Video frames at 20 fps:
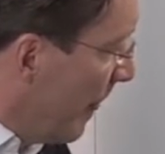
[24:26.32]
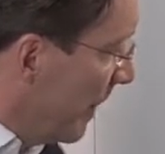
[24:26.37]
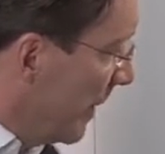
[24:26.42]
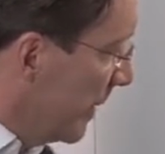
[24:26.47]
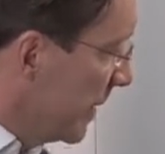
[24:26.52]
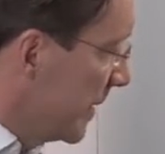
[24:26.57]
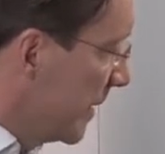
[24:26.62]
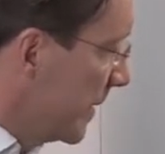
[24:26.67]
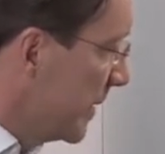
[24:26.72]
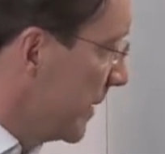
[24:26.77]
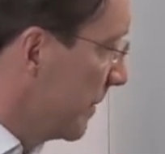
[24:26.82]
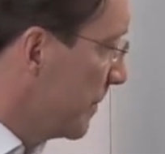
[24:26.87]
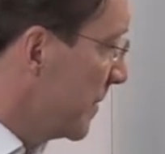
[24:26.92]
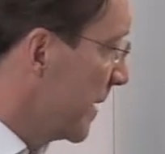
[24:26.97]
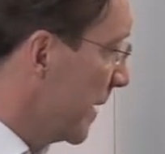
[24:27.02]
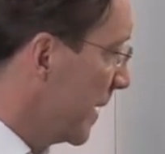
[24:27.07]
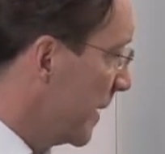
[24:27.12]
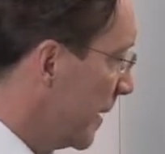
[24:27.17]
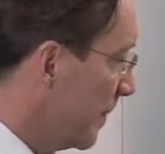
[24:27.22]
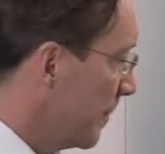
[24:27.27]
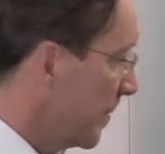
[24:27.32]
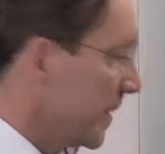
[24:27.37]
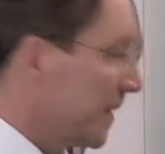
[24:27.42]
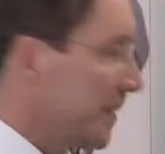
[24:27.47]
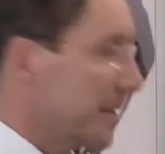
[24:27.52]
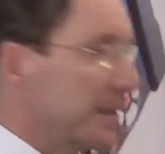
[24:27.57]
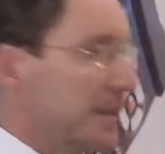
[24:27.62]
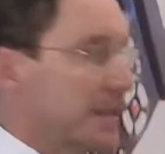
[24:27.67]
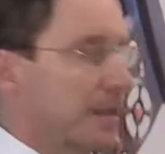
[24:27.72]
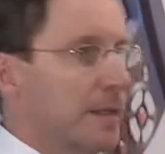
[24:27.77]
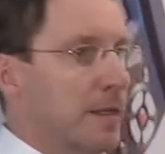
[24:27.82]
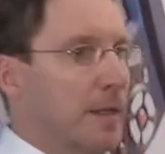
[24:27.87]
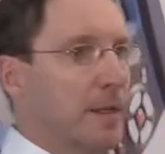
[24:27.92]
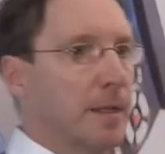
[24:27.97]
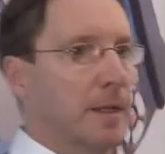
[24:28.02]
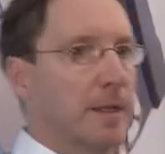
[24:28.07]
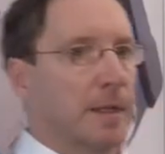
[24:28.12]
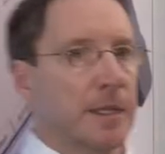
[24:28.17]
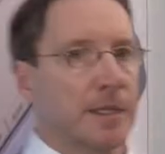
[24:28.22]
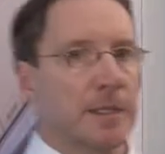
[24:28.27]
The system setup is
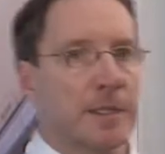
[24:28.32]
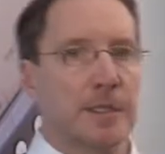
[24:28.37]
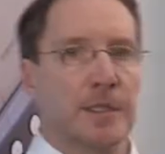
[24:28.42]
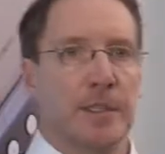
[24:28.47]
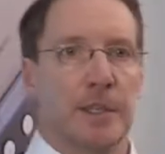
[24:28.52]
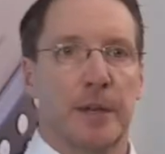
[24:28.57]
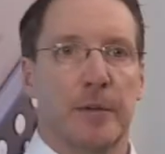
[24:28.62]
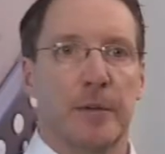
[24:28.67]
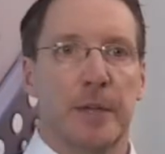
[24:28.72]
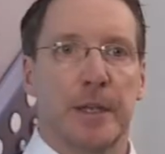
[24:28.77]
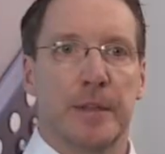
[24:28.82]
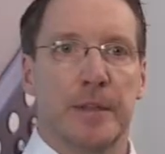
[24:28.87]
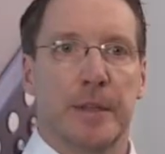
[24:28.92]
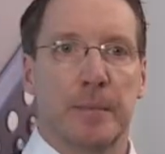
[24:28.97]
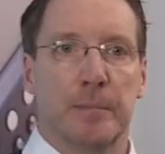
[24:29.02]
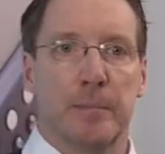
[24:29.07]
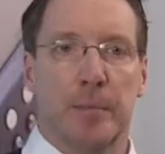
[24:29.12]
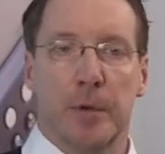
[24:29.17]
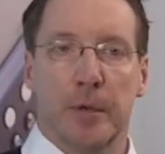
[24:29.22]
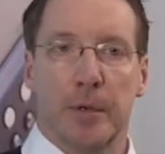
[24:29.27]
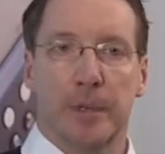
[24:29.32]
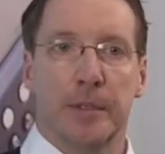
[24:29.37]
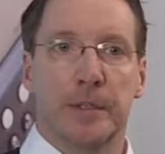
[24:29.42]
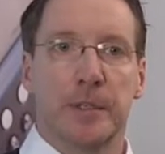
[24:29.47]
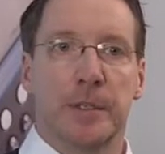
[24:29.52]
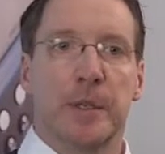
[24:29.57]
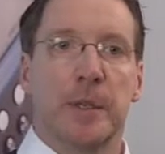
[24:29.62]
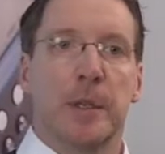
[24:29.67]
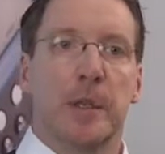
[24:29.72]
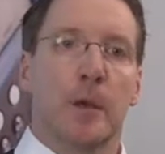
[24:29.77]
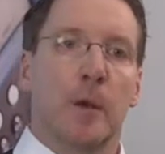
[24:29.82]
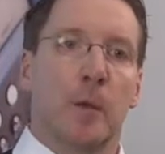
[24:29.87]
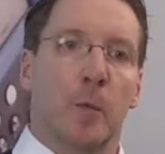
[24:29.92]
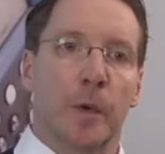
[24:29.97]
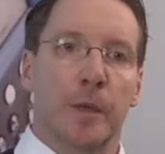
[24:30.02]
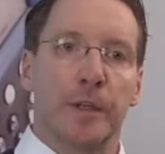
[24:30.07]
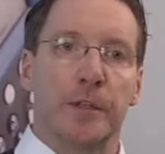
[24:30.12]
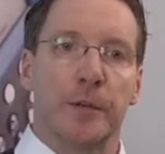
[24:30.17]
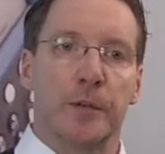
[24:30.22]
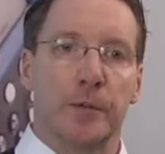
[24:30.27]
necessary at that point
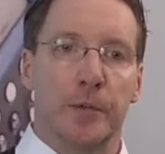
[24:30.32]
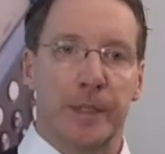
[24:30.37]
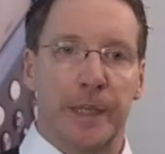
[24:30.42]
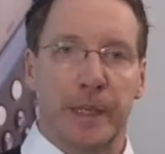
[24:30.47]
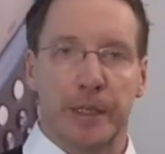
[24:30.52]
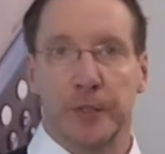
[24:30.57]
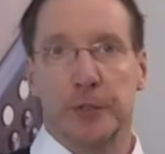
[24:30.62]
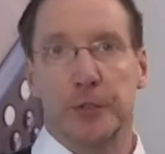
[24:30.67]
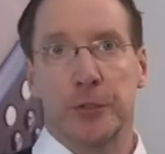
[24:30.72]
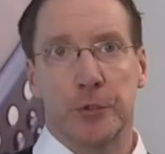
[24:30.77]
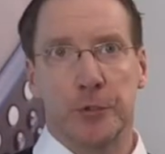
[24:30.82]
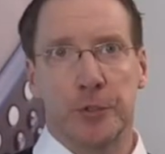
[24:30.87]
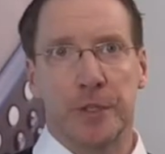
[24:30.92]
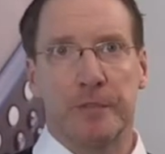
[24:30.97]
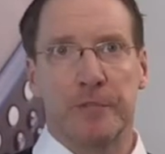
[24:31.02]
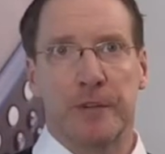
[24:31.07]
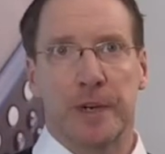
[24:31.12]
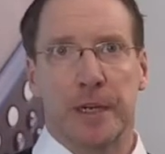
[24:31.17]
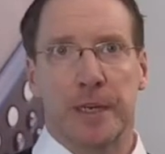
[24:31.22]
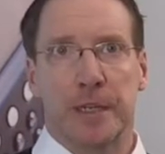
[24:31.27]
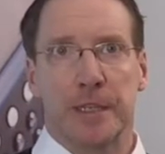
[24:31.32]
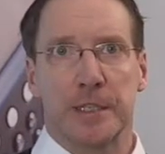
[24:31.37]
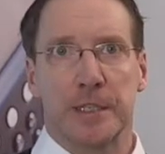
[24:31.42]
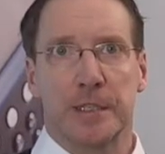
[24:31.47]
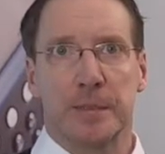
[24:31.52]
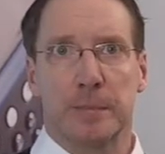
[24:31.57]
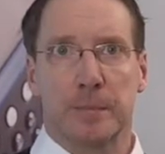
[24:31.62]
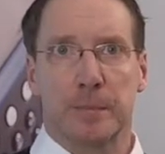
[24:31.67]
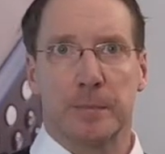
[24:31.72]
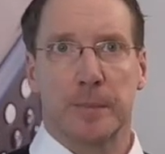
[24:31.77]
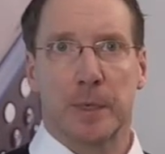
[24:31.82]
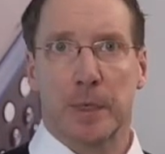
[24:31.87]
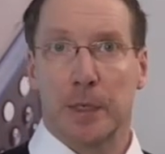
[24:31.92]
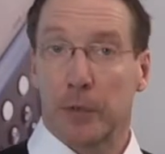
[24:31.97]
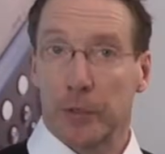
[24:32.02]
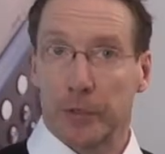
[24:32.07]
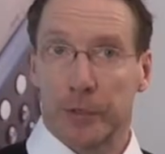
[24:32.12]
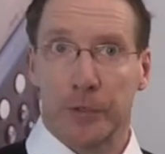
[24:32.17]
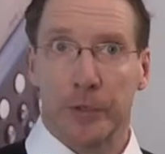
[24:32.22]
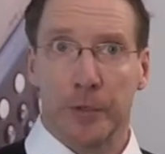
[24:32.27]
when you get a new device
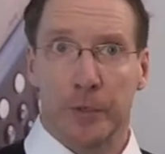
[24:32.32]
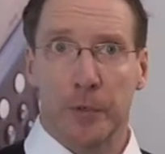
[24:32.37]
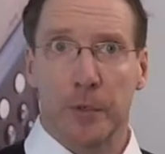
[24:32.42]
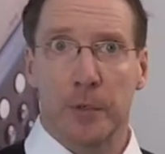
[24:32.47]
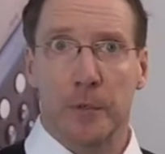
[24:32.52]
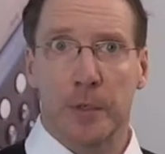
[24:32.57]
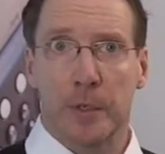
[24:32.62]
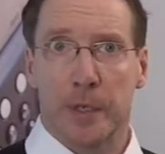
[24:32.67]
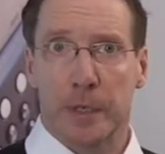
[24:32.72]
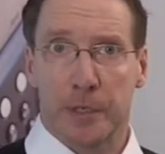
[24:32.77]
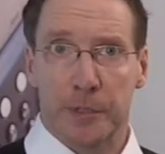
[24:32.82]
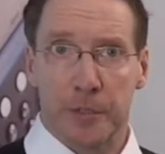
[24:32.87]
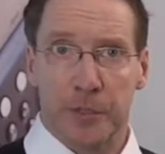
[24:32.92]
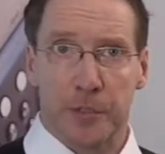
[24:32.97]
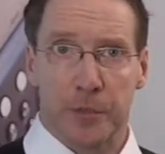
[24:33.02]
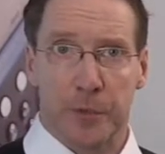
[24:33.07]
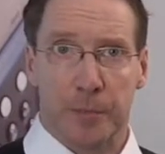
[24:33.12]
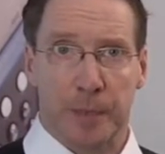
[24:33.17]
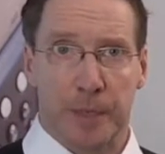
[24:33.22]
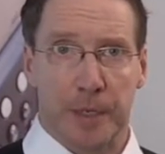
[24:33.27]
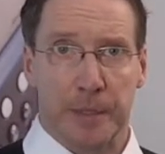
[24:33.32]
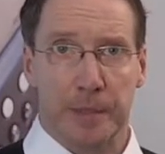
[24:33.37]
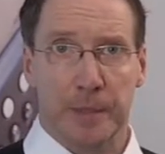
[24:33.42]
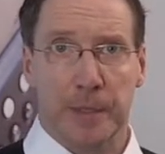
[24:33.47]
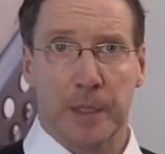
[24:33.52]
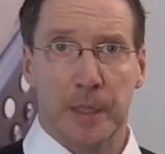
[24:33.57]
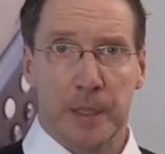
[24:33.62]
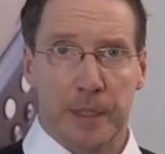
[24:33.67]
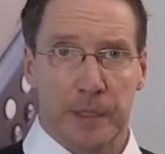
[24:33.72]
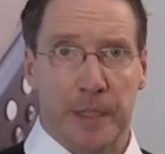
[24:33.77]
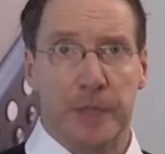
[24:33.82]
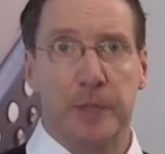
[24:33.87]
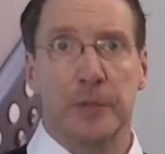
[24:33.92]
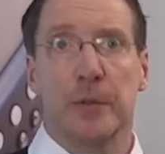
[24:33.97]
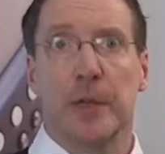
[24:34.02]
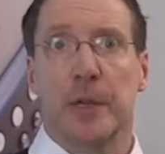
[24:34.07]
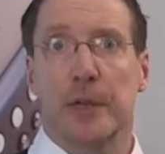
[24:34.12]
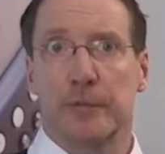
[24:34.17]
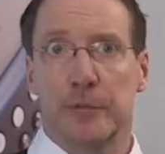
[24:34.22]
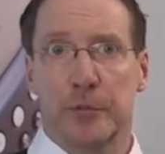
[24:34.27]
or new instrument. Then
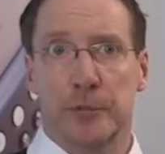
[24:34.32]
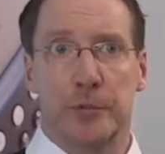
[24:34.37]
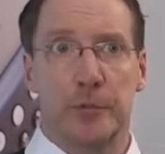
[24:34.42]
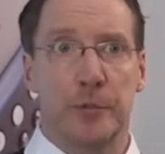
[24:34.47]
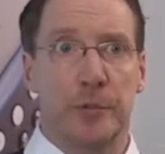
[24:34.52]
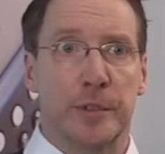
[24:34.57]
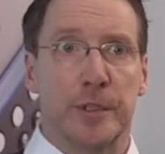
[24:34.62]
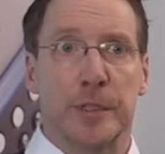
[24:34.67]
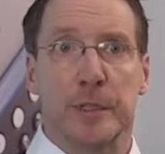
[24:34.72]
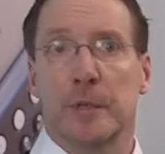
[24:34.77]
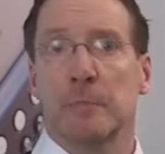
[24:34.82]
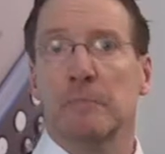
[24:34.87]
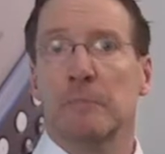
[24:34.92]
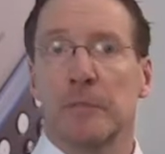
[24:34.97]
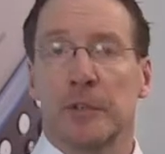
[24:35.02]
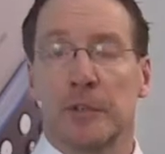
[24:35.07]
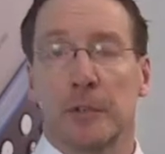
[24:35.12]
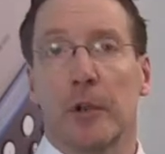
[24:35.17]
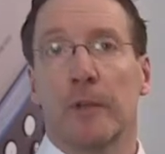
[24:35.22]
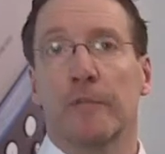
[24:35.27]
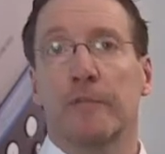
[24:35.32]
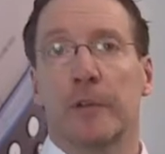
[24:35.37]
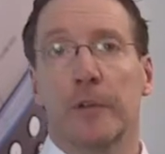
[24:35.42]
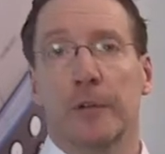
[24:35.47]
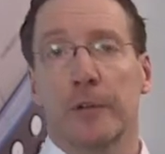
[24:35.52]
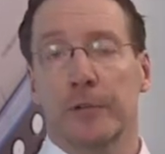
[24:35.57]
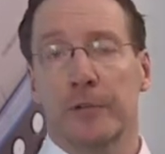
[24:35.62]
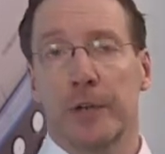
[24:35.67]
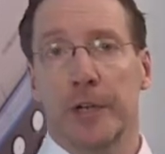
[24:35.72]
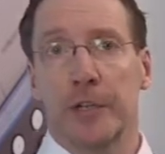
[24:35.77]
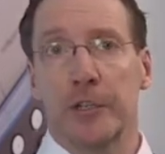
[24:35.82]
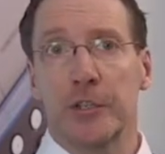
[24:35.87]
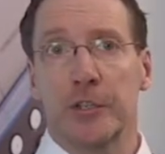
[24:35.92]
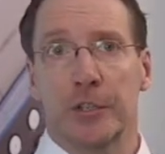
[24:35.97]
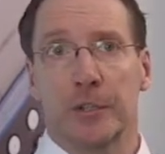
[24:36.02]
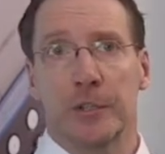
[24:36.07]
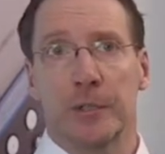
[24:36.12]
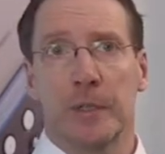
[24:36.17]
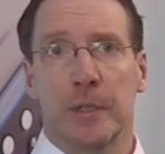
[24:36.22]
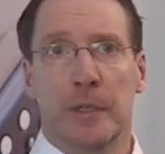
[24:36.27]
you have to do the
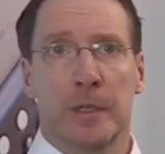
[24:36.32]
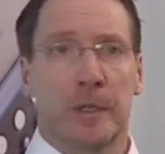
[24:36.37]
configuration.